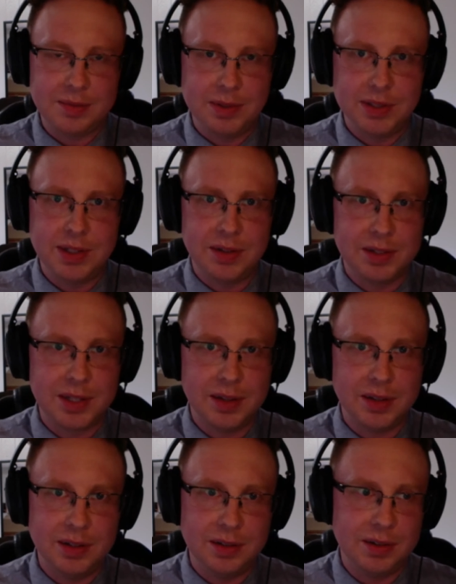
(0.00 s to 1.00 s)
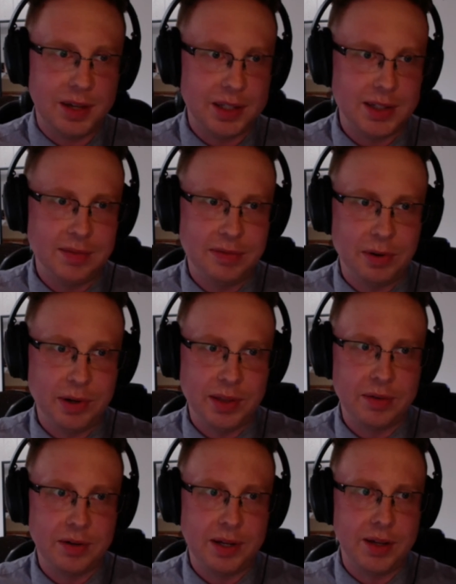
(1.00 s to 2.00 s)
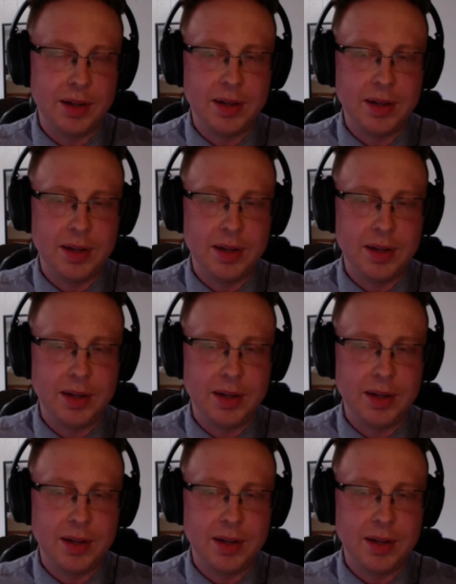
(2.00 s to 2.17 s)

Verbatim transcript: was still killed in 1943